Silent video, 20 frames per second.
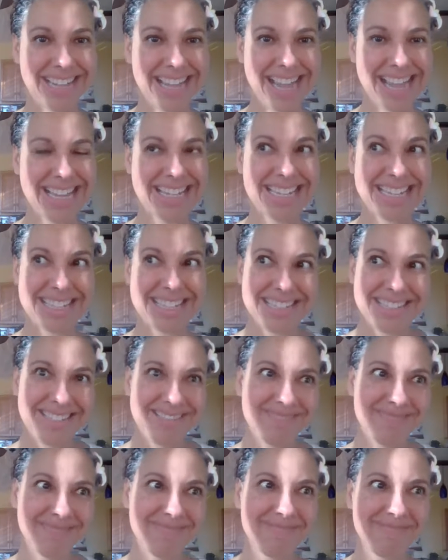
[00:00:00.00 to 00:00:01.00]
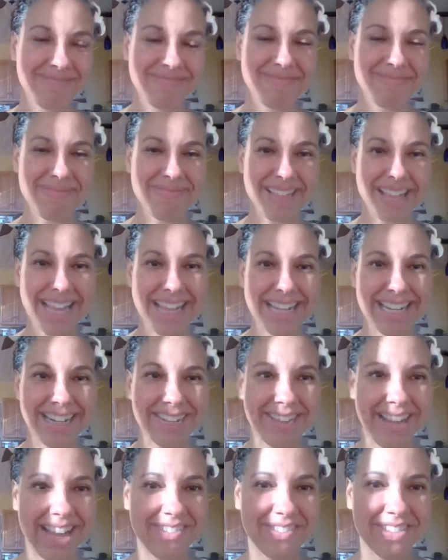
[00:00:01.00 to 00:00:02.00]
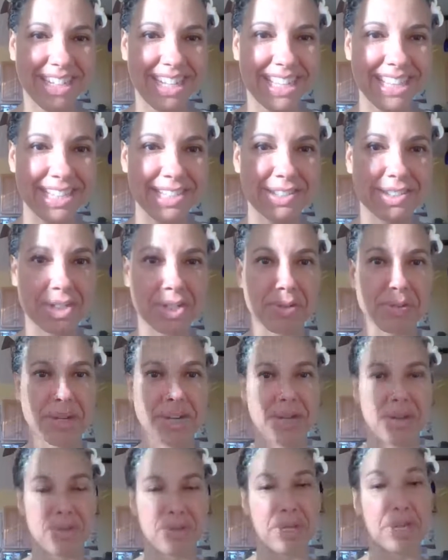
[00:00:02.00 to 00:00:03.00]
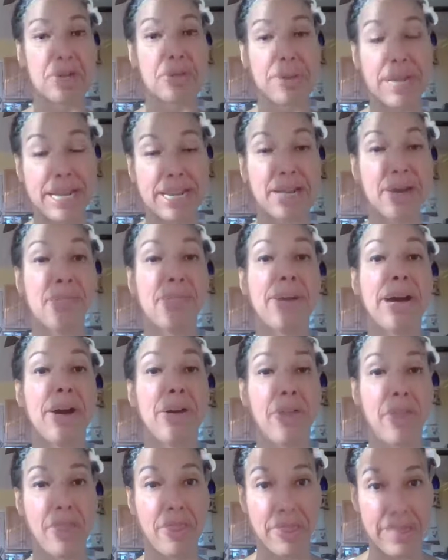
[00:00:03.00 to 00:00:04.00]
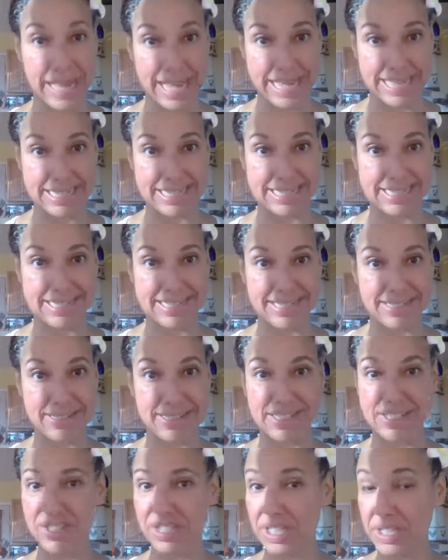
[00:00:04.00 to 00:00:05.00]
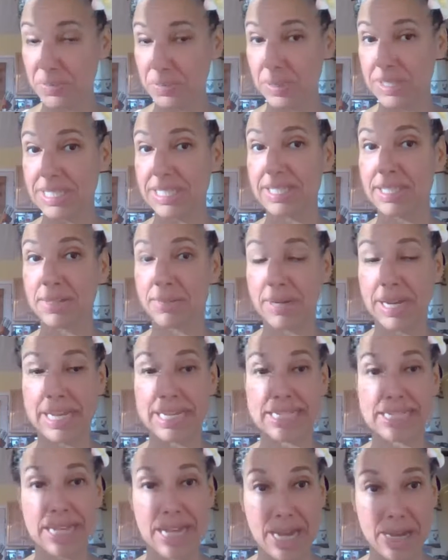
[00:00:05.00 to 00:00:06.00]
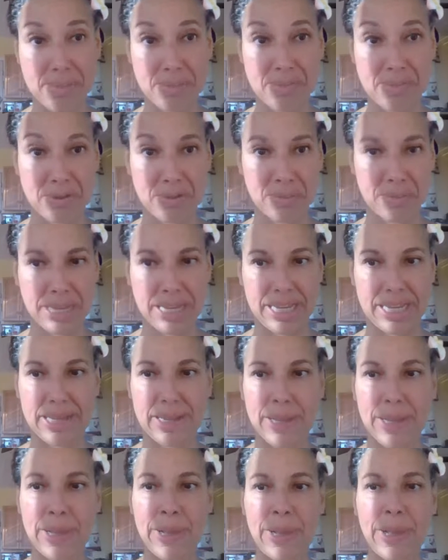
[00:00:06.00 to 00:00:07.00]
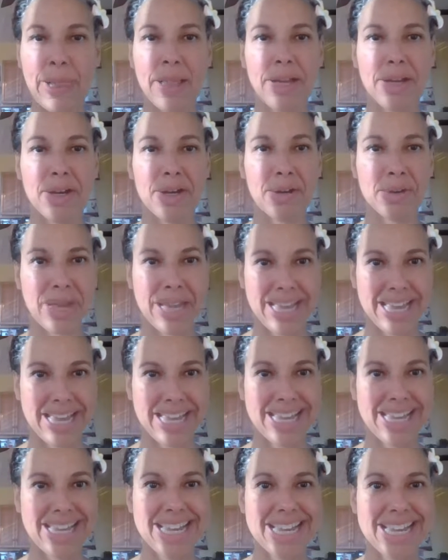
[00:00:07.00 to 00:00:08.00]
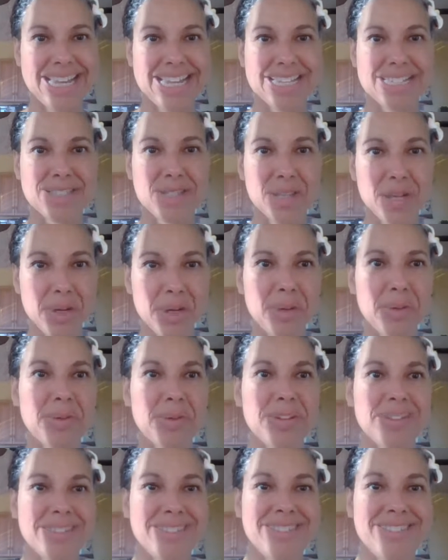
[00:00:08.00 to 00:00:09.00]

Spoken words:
And I don't have anything to regret about that. It just wasn't the right time for me. Okay. So